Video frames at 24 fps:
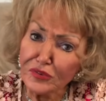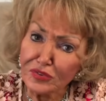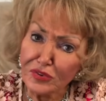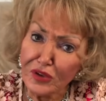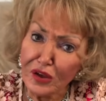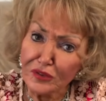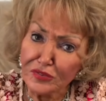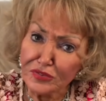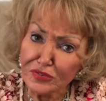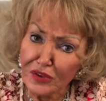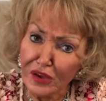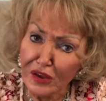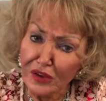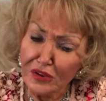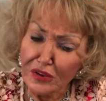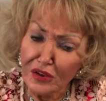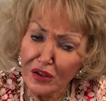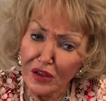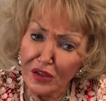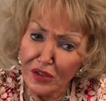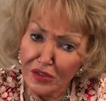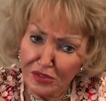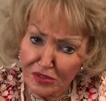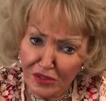soft side.
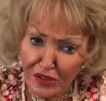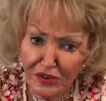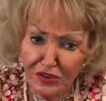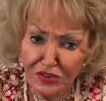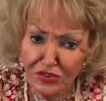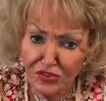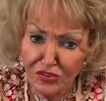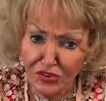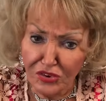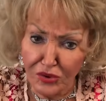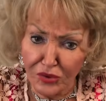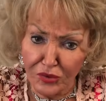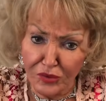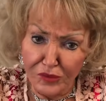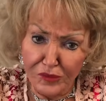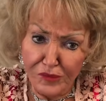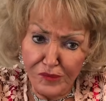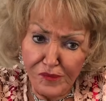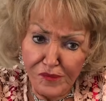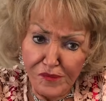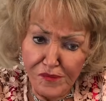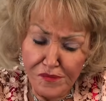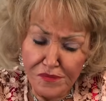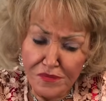Let it show.
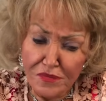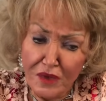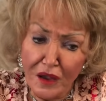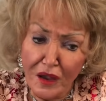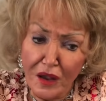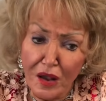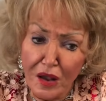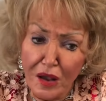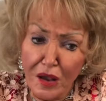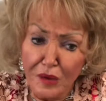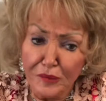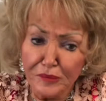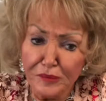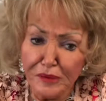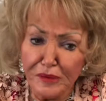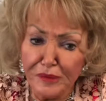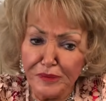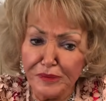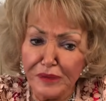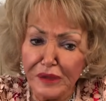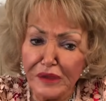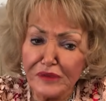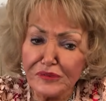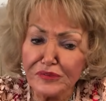Be
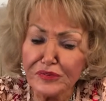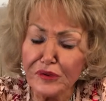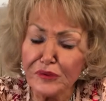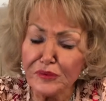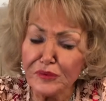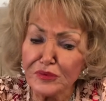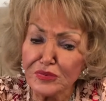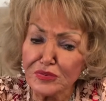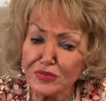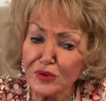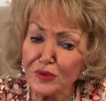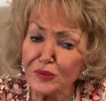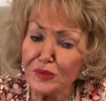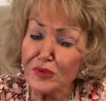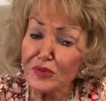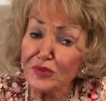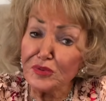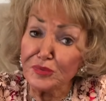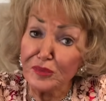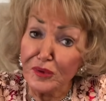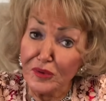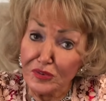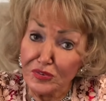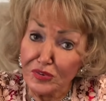playful with someone
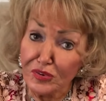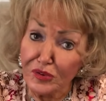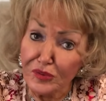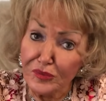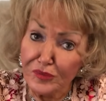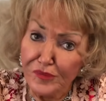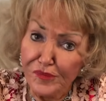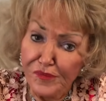special.